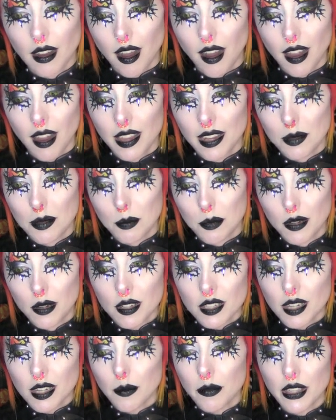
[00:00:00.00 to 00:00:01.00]
I'd
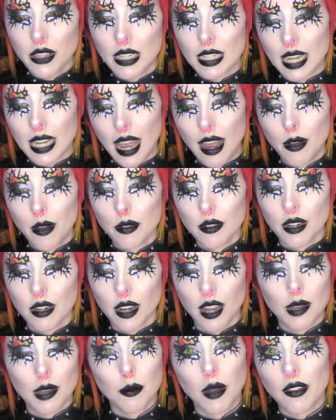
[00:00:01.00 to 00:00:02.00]
put something down, like